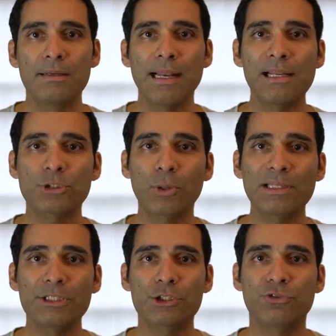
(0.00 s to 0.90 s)
Now let's
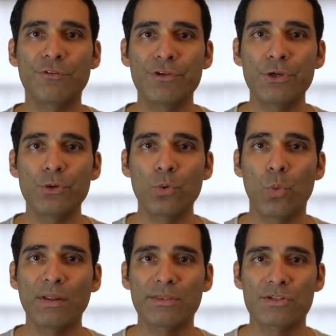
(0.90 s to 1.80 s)
quickly just review
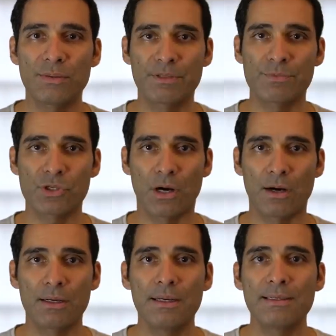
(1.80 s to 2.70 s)
what the symptoms
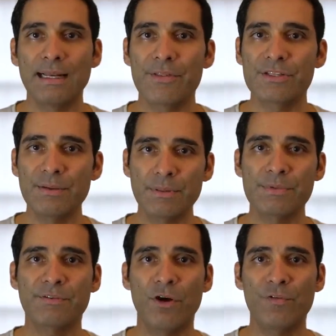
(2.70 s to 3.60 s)
are. Now the
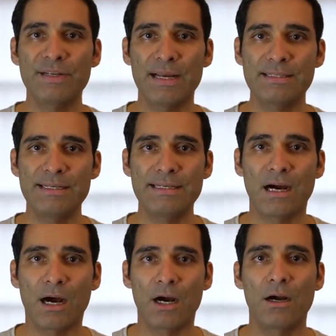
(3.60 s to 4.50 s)
symptoms of
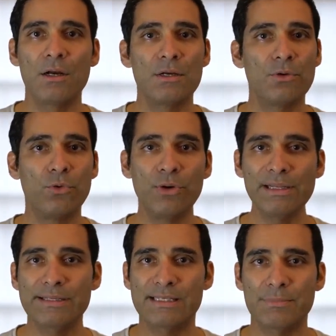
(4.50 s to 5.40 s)
COVID-19 are
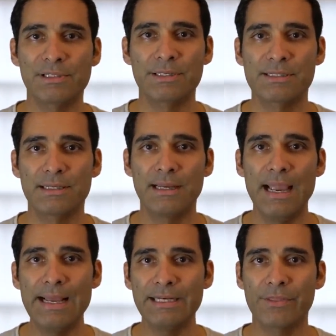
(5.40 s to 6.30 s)
really similar to
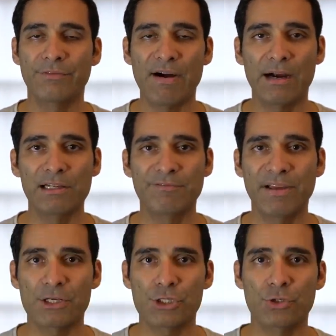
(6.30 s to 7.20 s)
any other viral
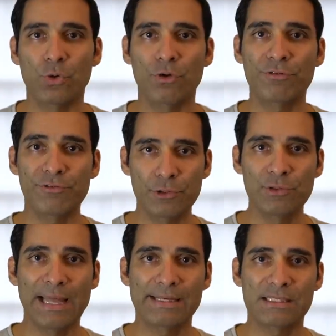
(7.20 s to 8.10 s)
infection or
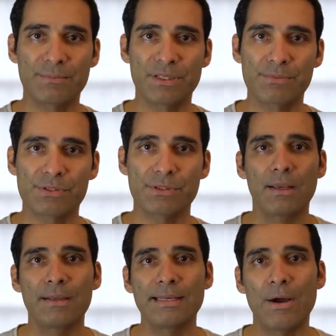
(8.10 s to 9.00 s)
flu-like symptoms.
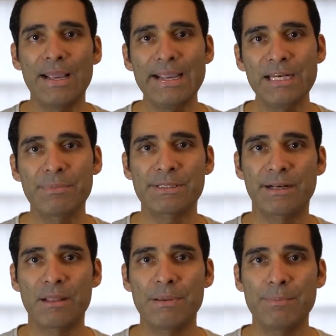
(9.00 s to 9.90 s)
Now
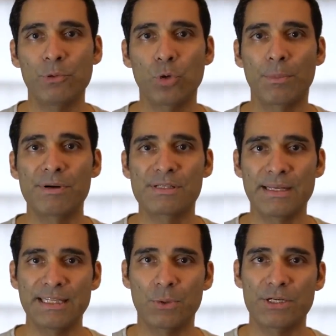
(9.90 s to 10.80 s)
80% of the people who are
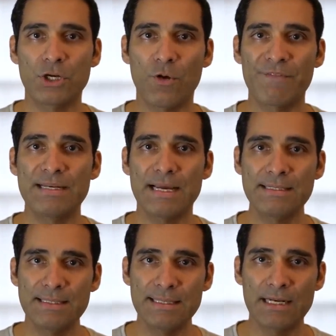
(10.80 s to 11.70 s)
presenting with
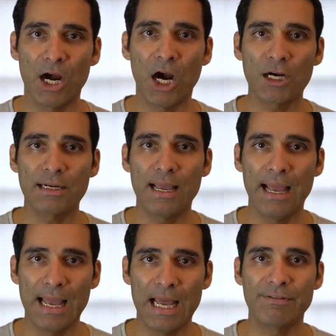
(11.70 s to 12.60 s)
COVID-19 are going to
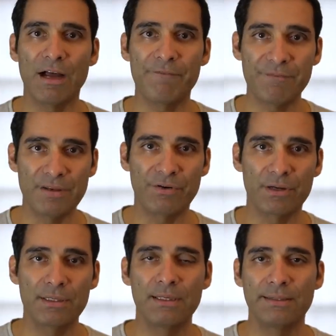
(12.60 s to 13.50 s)
have a
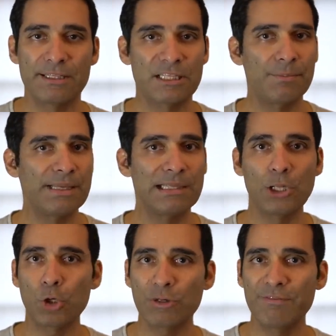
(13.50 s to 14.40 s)
fever. This can be a
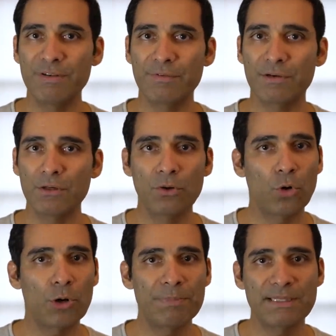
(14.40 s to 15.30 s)
low-grade fever
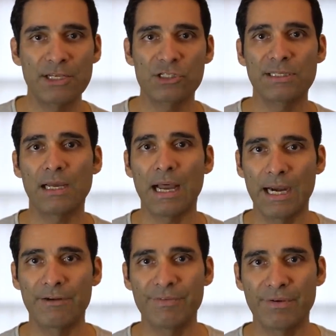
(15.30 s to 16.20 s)
or potentially a
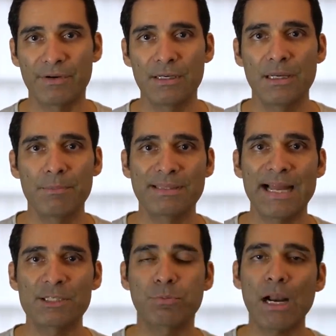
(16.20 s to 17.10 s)
higher fever, but
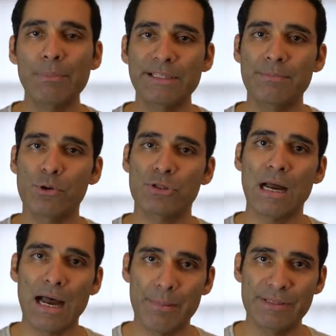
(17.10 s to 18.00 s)
that's probably the most
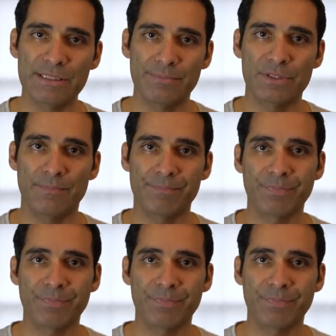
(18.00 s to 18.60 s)
common symptom.